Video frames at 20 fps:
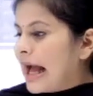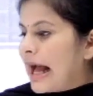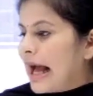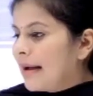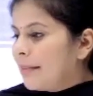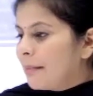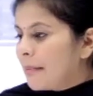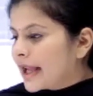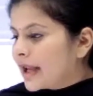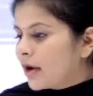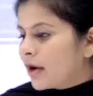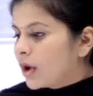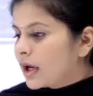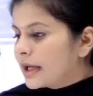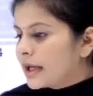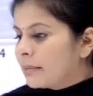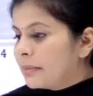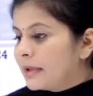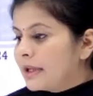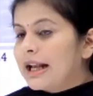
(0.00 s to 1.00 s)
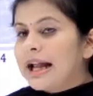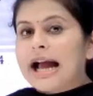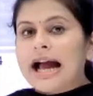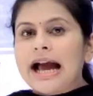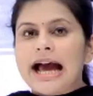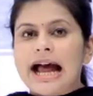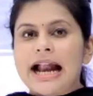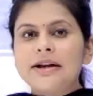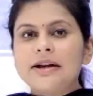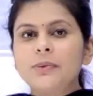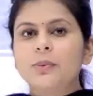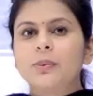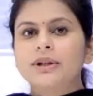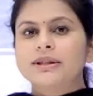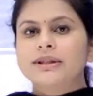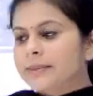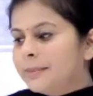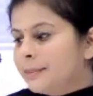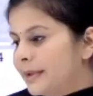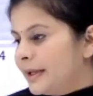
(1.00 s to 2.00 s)
Am I audible and
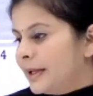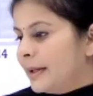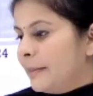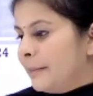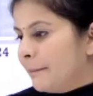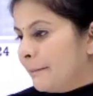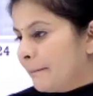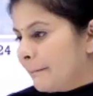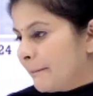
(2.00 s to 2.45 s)
visible?